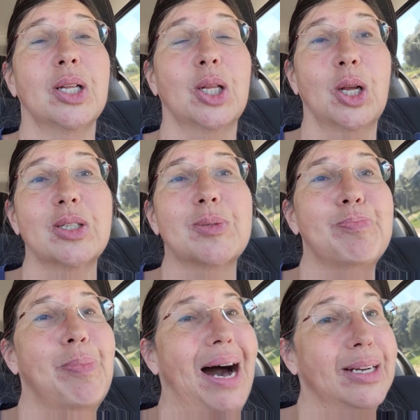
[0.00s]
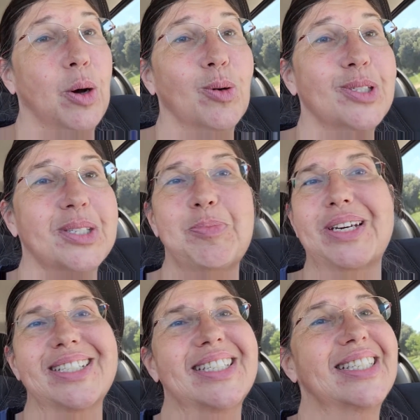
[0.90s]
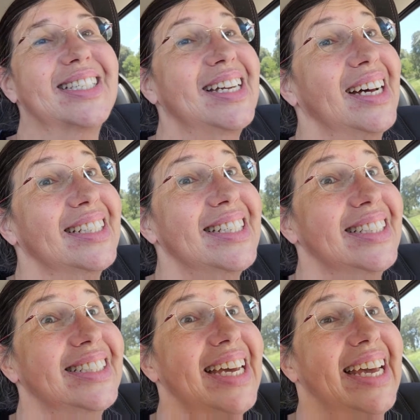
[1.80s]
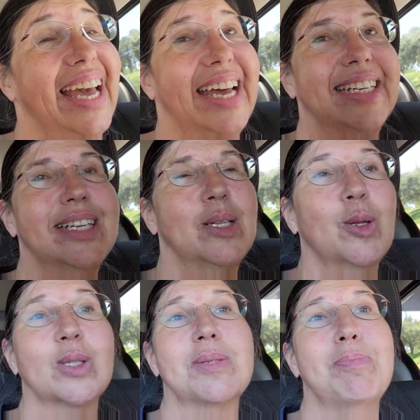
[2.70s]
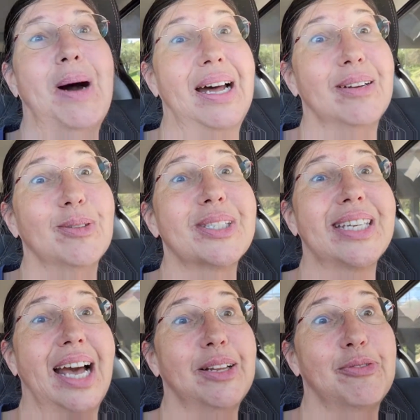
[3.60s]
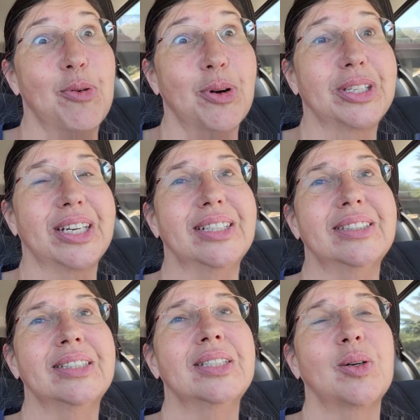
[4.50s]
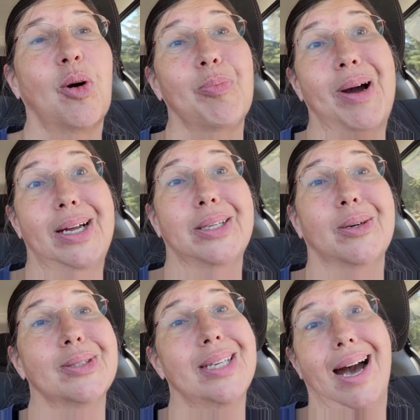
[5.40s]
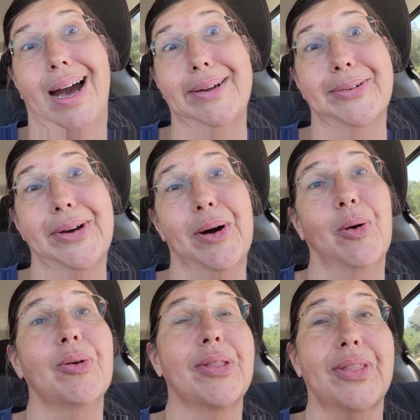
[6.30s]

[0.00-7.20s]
Los Banos, because it's not a tilde N, Los Banos, California, or Banos, I don't know.